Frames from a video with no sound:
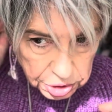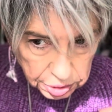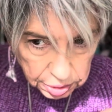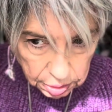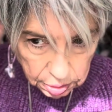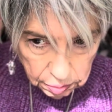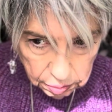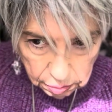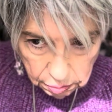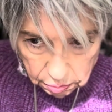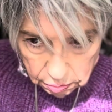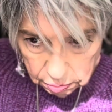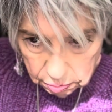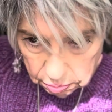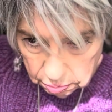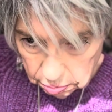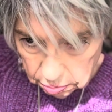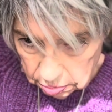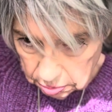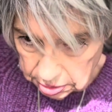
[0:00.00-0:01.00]
it
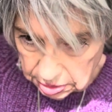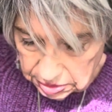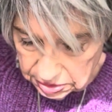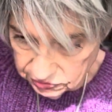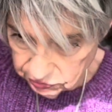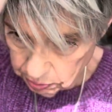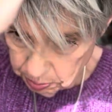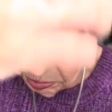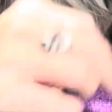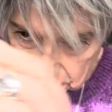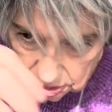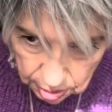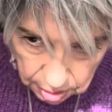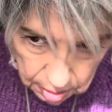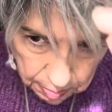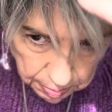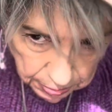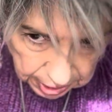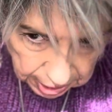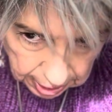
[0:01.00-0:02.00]
because it's from being in the
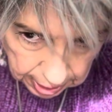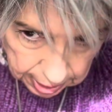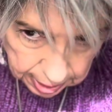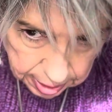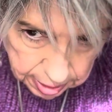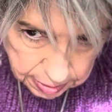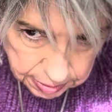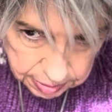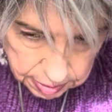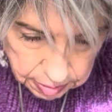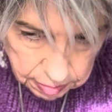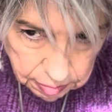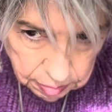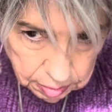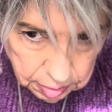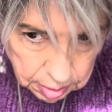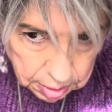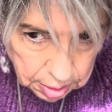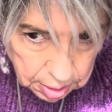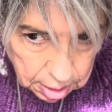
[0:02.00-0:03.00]
box.
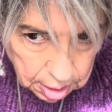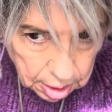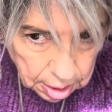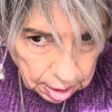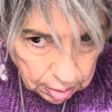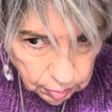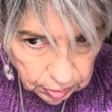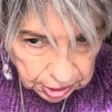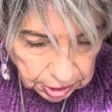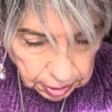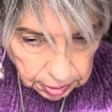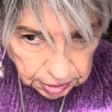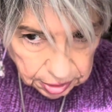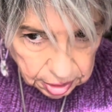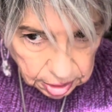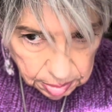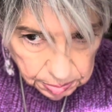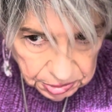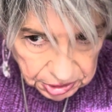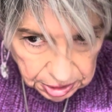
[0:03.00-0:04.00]
I want a
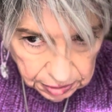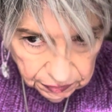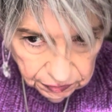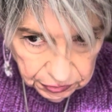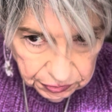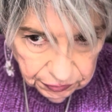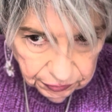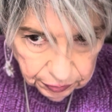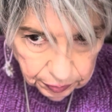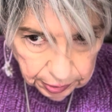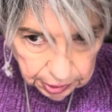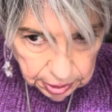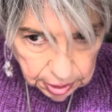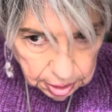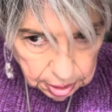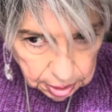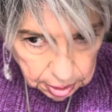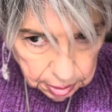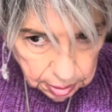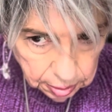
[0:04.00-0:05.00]
little bit of lift right
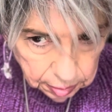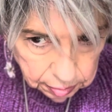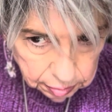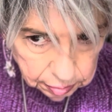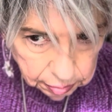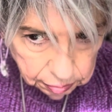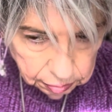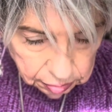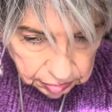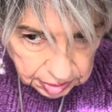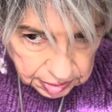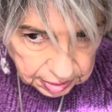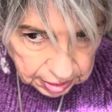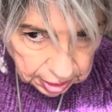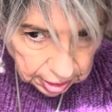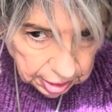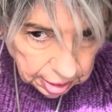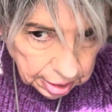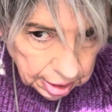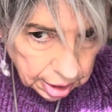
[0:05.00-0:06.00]
here. It's
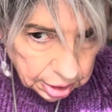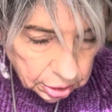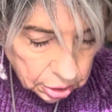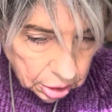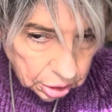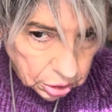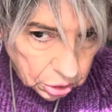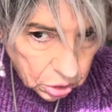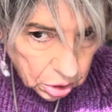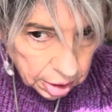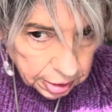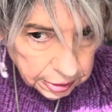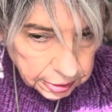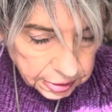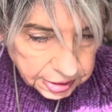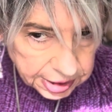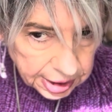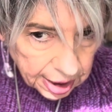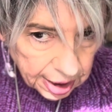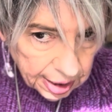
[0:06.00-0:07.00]
kind of got a longer
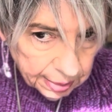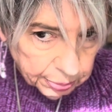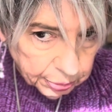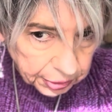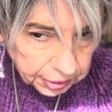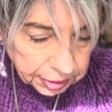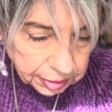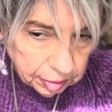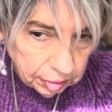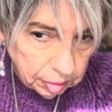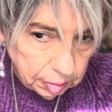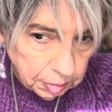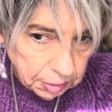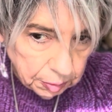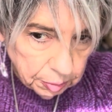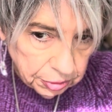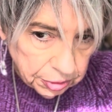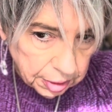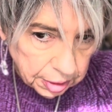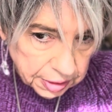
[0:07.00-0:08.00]
top right there.
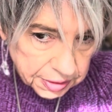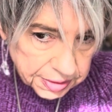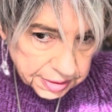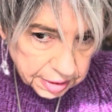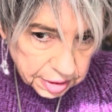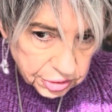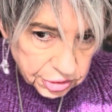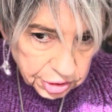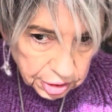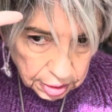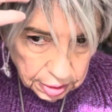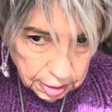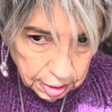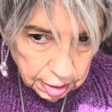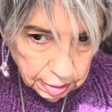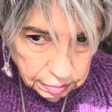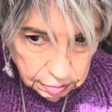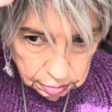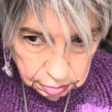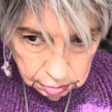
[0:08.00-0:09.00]
Remember that I said Jett had?